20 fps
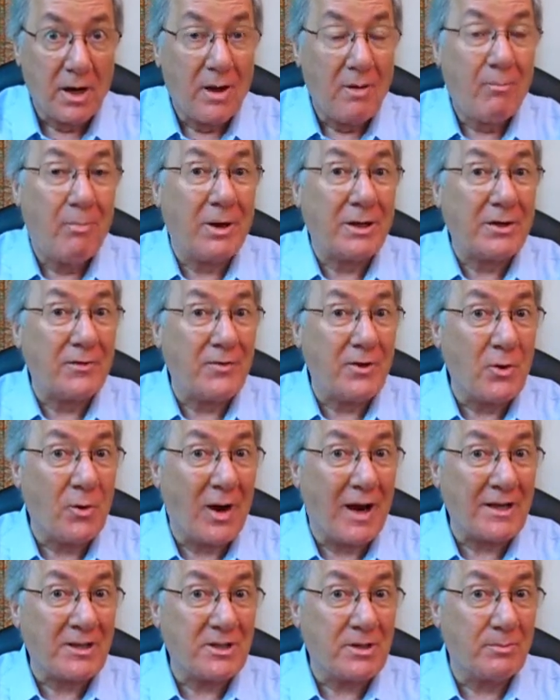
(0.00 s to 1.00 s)
But if you
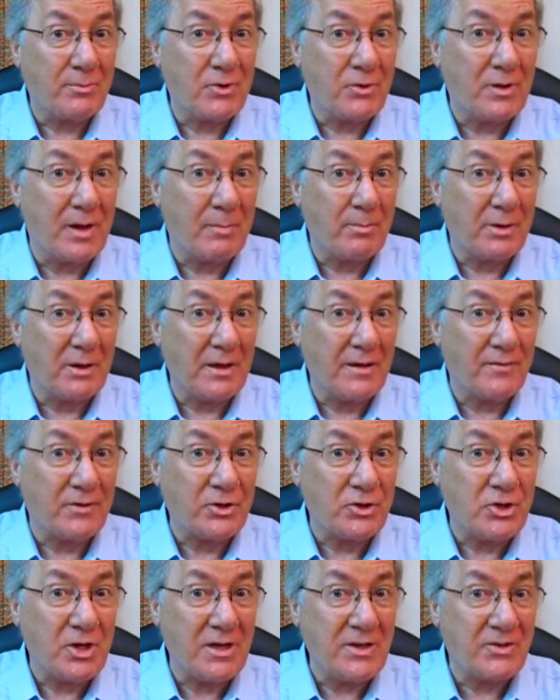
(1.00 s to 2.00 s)
ask them, do they believe in
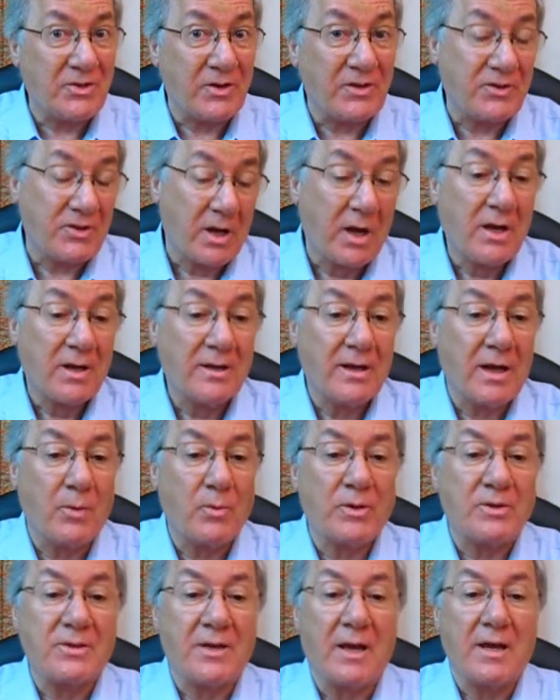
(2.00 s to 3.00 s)
Jesus, they
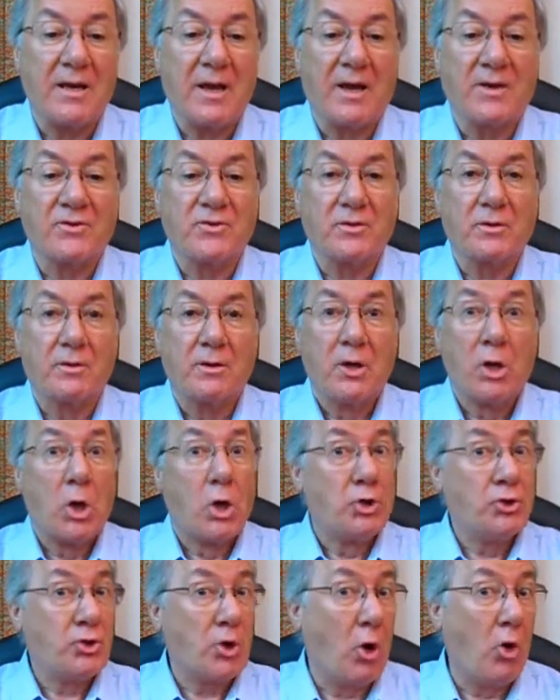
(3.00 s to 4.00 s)
would say yes.
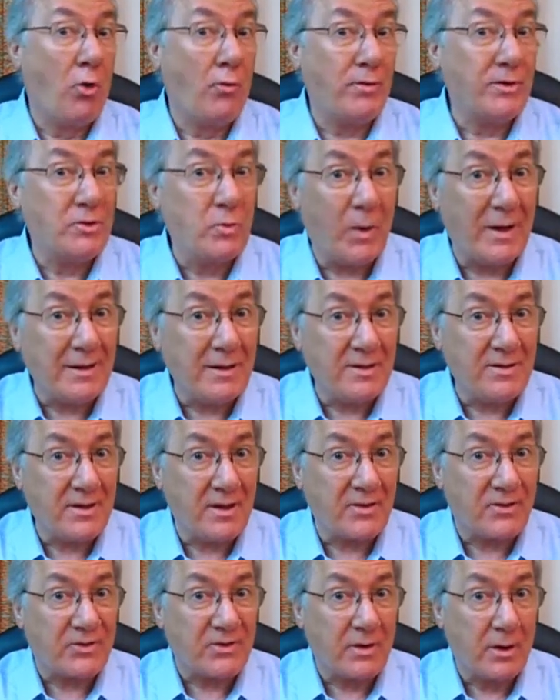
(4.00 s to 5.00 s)
Jehovah's
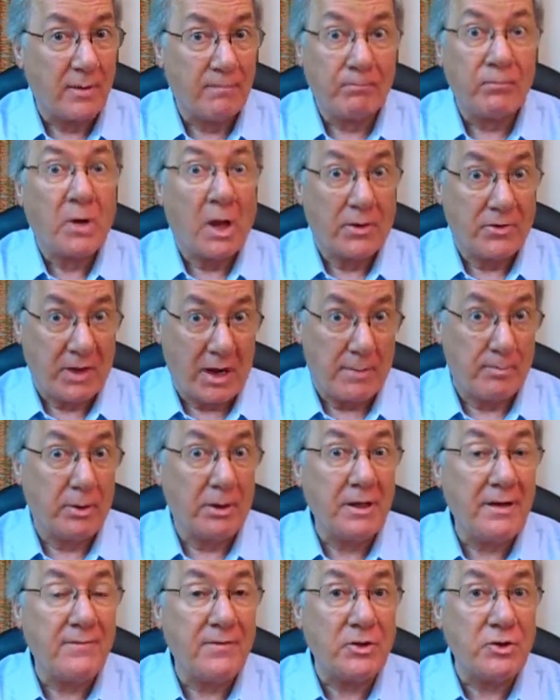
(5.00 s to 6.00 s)
Witnesses, they
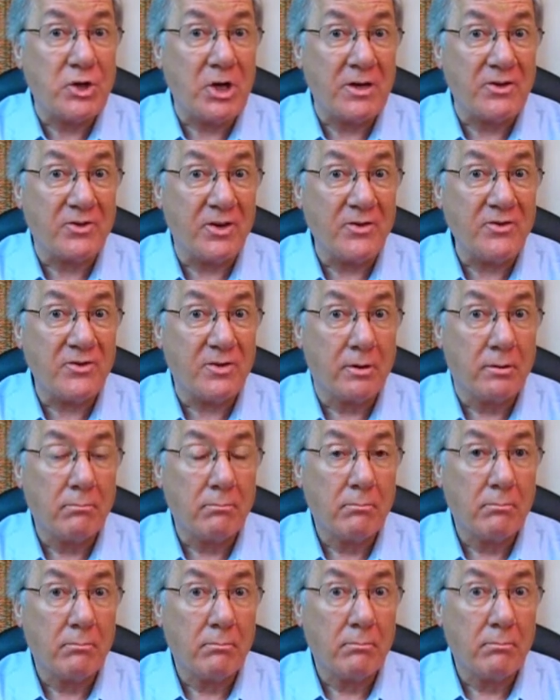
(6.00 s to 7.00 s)
believe in Jesus.
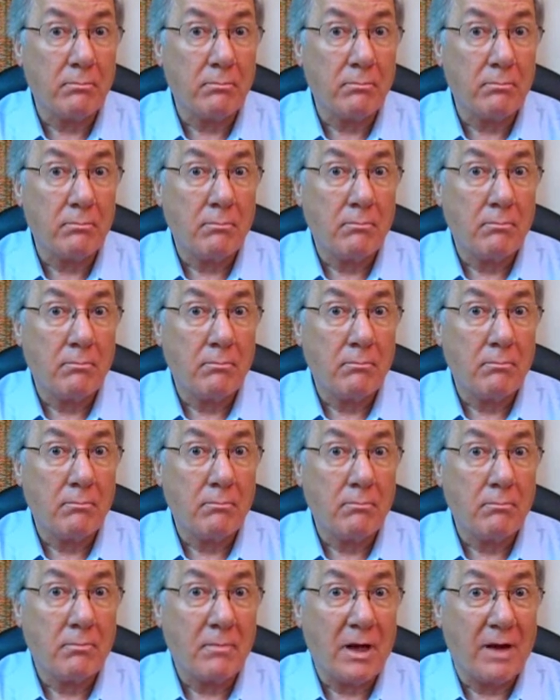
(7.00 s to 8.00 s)

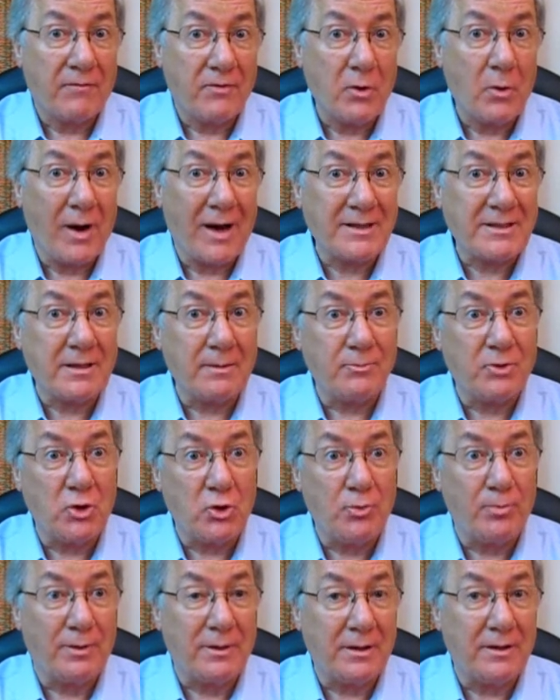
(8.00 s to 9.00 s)
If you ask them, do
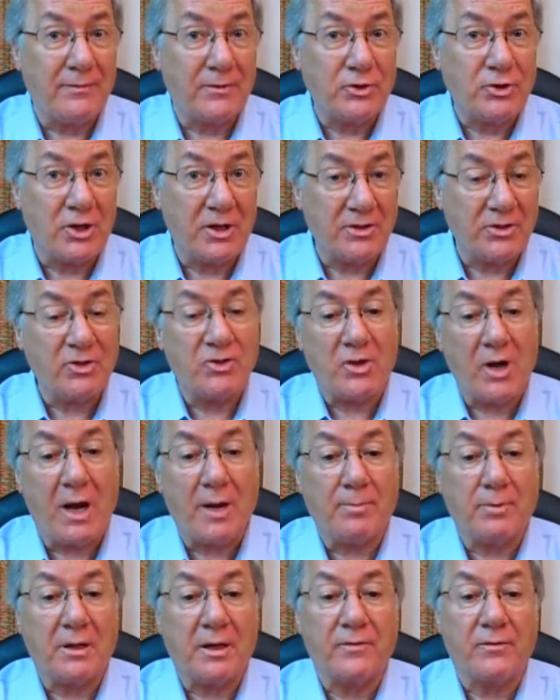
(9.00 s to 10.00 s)
you believe in Jesus? Yeah, I
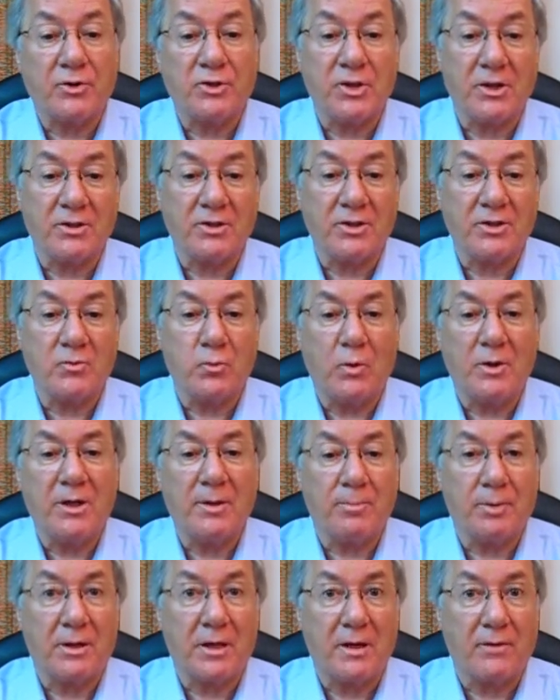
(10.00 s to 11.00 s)
believe in Jesus. What do you
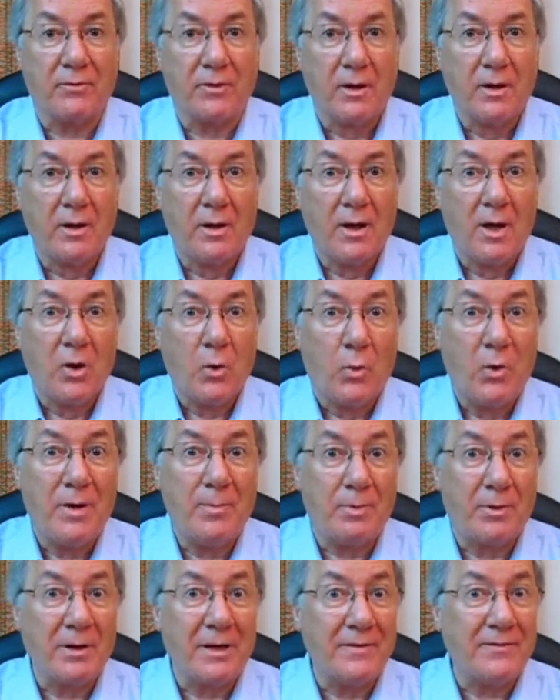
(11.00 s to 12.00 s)
believe? We
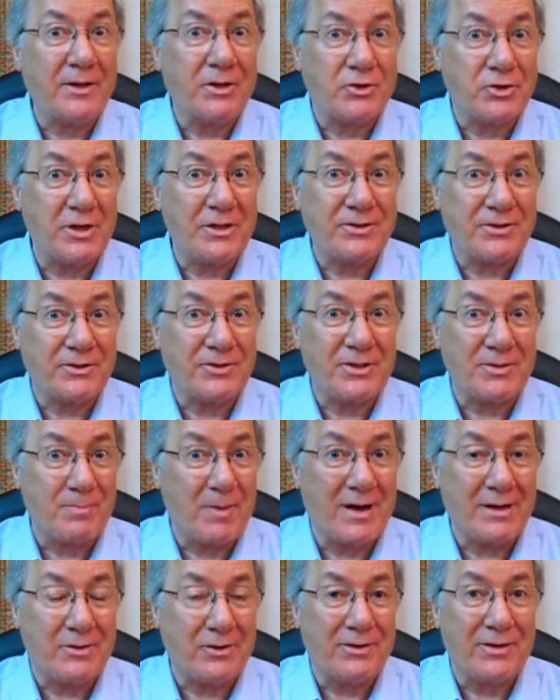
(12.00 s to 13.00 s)
believe that Jesus is
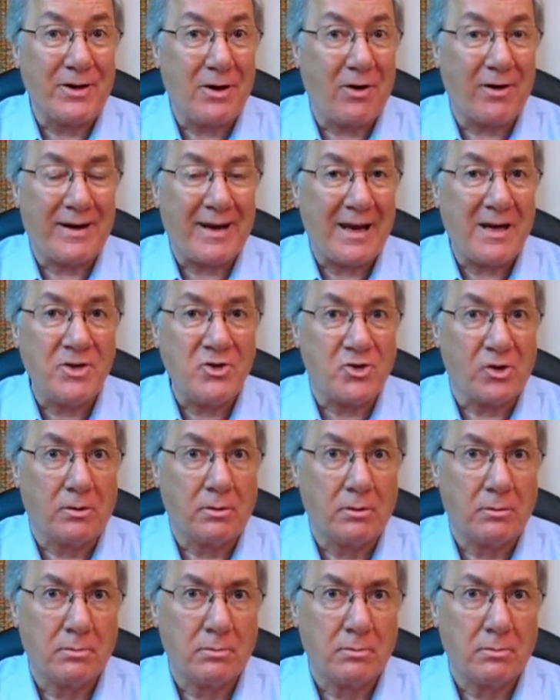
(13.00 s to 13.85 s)
Michael the Archangel.